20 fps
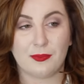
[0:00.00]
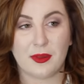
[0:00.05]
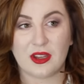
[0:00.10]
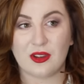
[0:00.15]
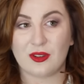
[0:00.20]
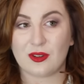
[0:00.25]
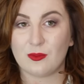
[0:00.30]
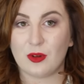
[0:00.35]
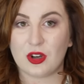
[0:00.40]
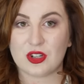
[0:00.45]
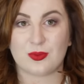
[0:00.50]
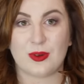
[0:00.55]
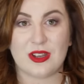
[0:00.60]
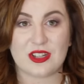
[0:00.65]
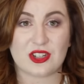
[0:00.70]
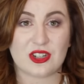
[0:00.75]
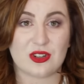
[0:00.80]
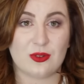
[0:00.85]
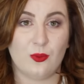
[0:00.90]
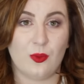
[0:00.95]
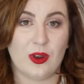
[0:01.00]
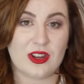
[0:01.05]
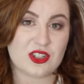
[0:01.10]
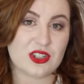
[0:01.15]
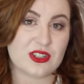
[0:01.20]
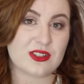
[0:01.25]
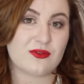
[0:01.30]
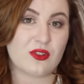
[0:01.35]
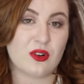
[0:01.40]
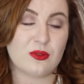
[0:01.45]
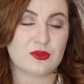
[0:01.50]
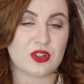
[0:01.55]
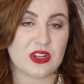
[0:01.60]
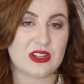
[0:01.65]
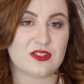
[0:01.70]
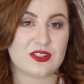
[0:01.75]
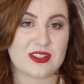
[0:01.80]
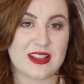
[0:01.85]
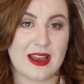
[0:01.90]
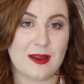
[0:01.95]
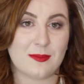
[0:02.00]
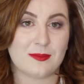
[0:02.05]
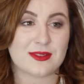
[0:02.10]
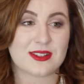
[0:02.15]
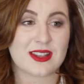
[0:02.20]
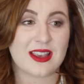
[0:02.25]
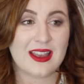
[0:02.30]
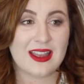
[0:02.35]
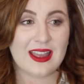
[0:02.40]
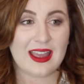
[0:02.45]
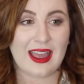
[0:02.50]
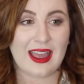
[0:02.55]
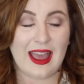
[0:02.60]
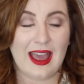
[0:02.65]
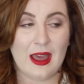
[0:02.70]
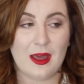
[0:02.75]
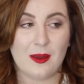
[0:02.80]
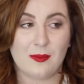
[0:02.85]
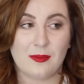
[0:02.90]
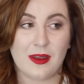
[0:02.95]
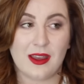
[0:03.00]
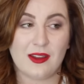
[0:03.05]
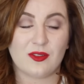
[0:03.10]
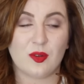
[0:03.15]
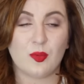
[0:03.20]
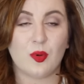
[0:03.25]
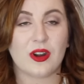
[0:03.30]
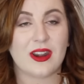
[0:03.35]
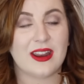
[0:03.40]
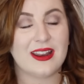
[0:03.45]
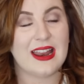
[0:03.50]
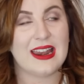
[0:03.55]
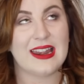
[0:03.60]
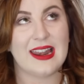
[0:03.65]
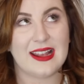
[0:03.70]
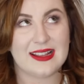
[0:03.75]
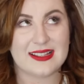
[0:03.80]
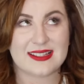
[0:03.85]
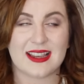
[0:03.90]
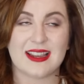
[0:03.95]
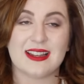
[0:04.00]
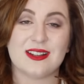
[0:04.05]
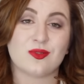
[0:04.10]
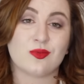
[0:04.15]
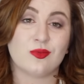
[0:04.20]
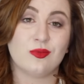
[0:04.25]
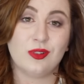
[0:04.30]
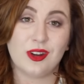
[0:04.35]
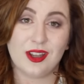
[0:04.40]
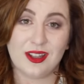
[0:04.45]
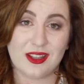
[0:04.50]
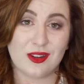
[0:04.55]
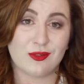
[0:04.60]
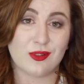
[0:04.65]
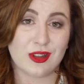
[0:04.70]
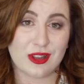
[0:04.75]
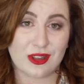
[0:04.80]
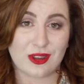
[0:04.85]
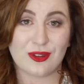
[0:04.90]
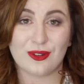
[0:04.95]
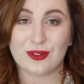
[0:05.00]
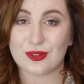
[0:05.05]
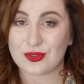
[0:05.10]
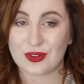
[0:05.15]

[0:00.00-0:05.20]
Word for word: But you can watch wish wishes from Trader Sam's um, if you want, and then inside's really, really cool.